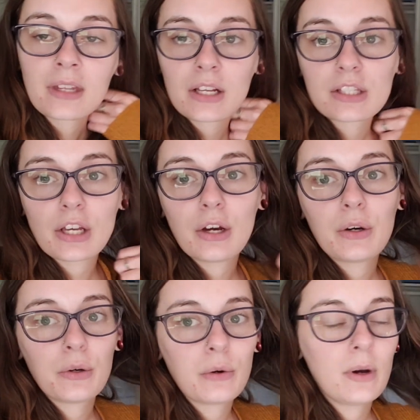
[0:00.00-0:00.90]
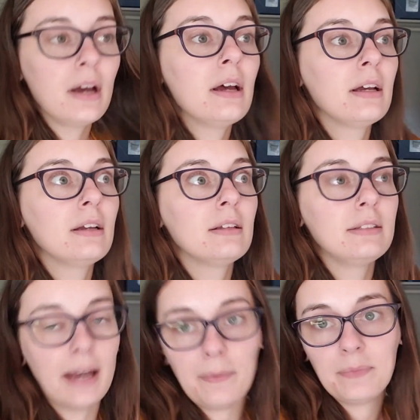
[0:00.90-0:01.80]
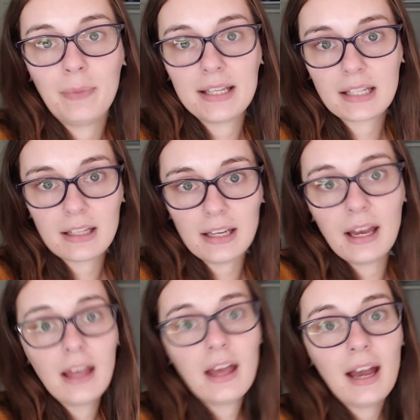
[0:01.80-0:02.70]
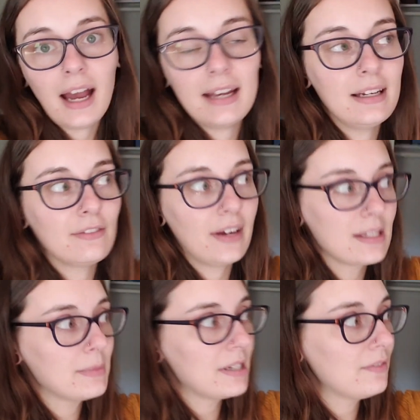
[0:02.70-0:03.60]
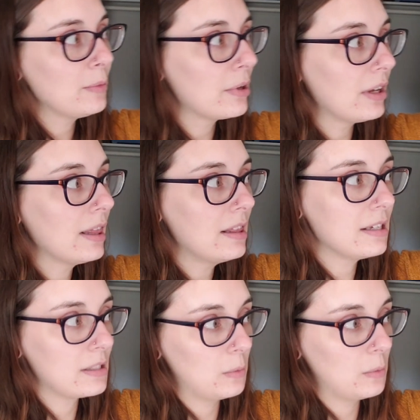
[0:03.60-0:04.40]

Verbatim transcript: So yeah, basically I need to find some stuff to put on this